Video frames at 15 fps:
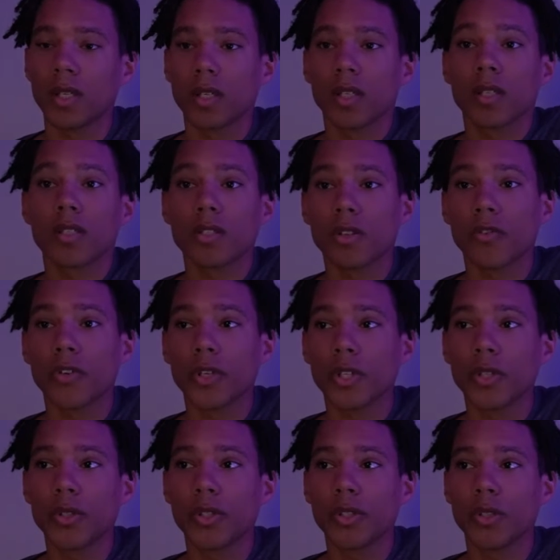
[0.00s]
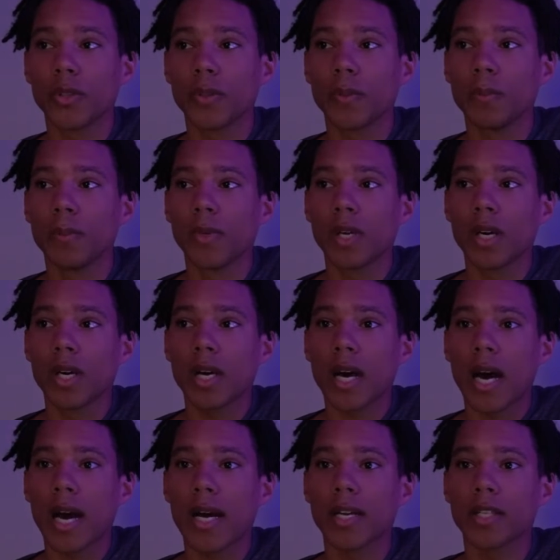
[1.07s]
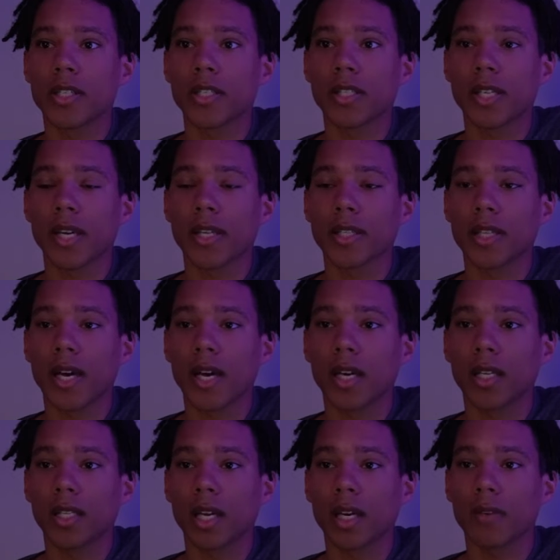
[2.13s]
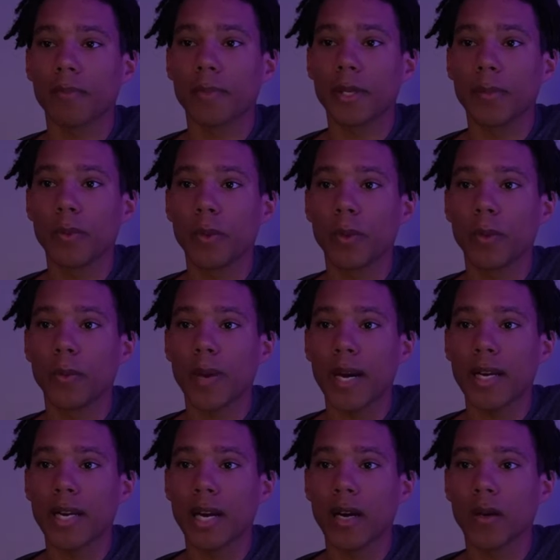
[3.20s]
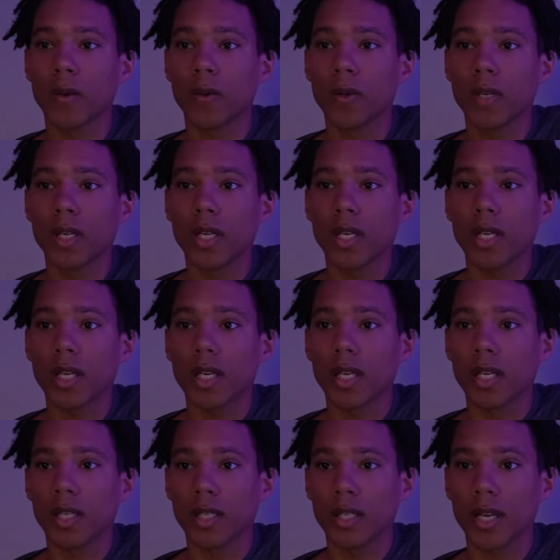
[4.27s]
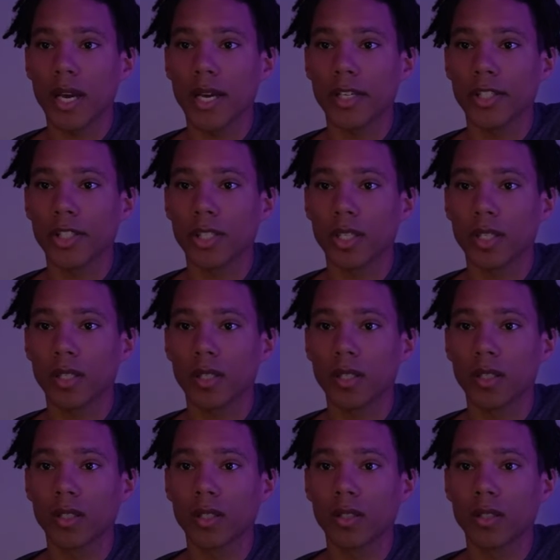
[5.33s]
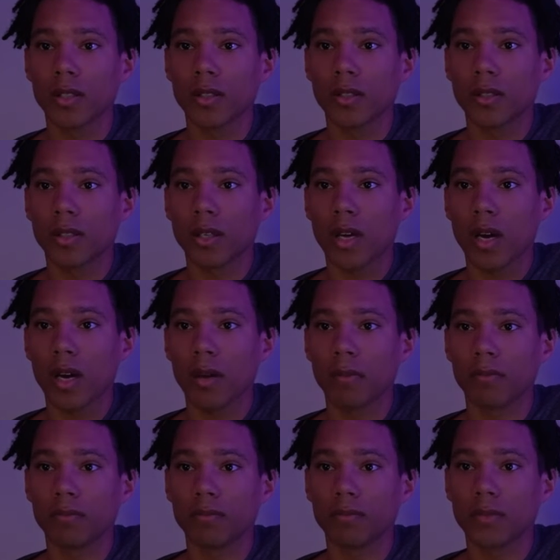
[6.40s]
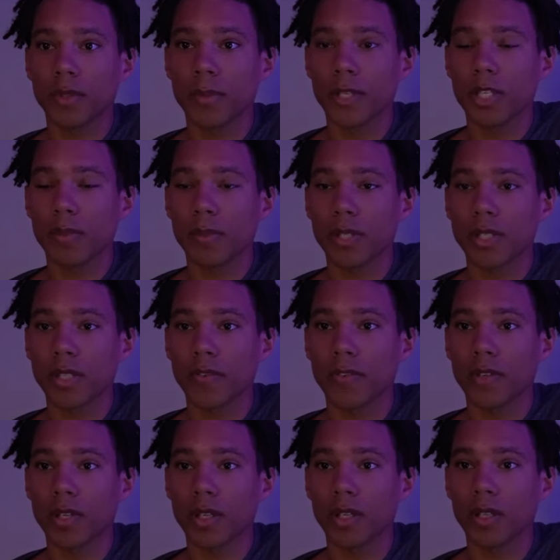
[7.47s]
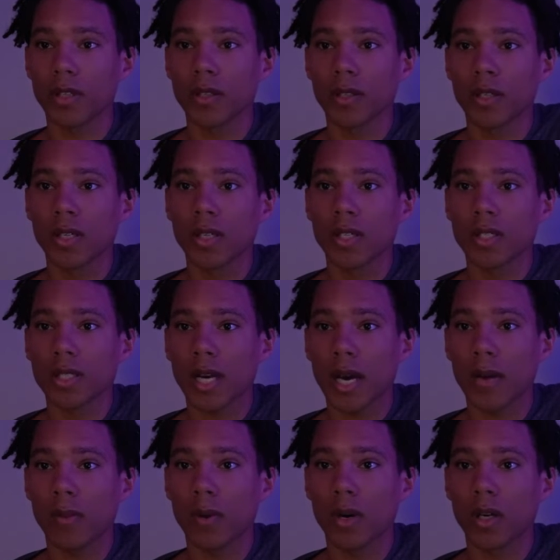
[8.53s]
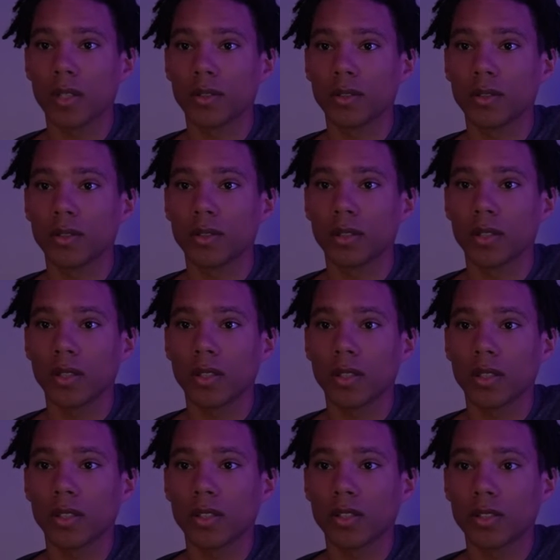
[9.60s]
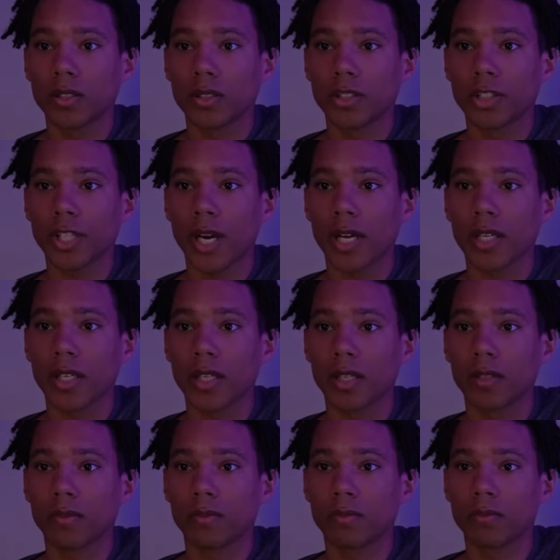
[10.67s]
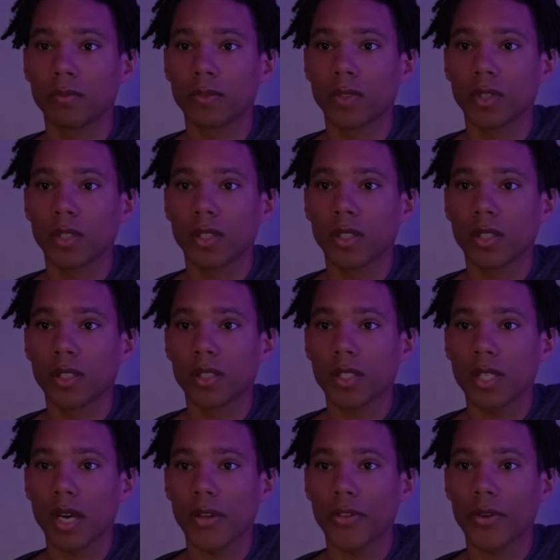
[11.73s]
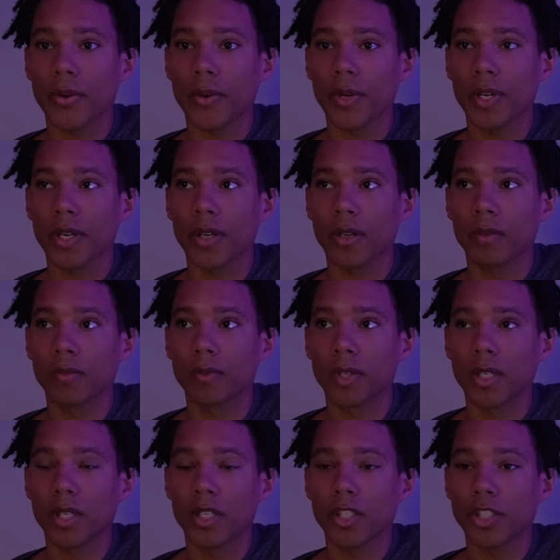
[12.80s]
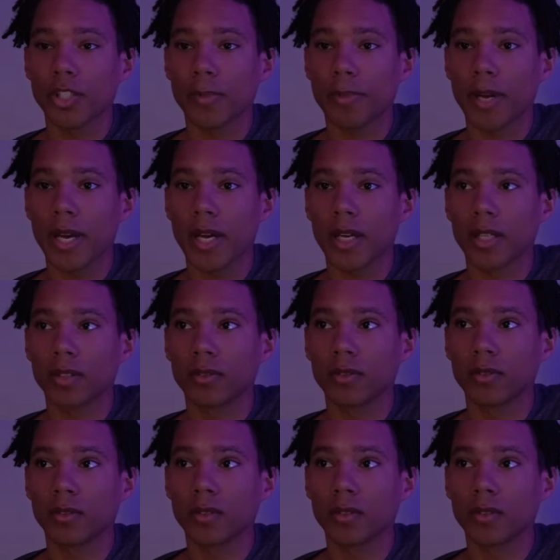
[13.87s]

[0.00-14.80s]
So for YouTube, I understand that a lot of people right now in Asia, to be specific, Taiwan, China, South Korea, Japan,